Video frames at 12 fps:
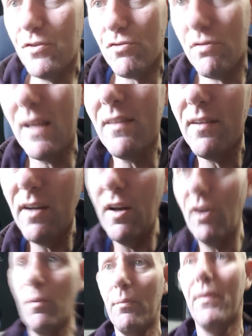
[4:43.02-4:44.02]

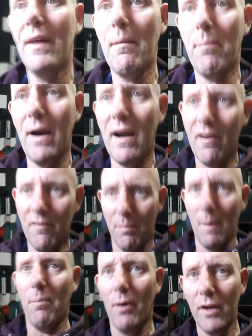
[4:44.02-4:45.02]
strengthening up that part of
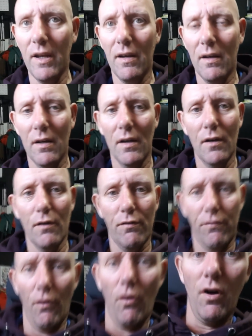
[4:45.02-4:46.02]
my body
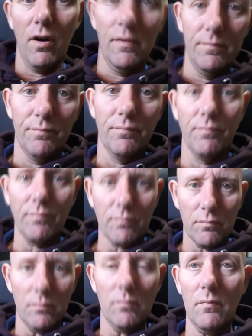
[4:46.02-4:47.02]
for
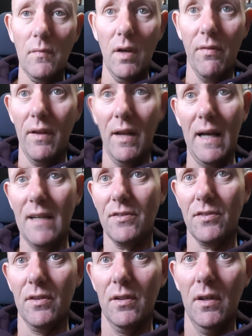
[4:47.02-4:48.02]
the
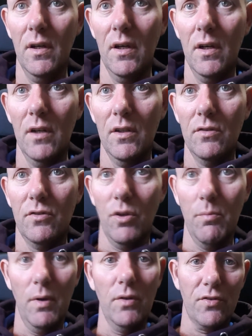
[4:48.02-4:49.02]
last 2
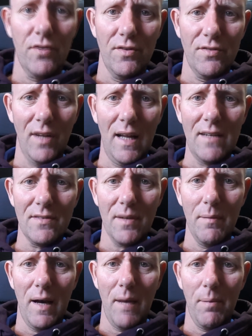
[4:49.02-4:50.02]
months since the last
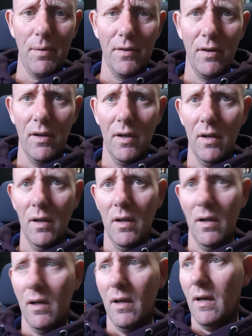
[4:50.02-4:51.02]
time it happened.
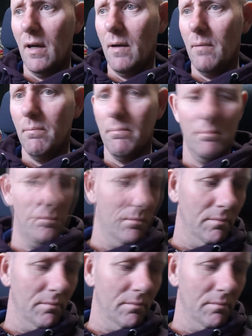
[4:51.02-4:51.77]
And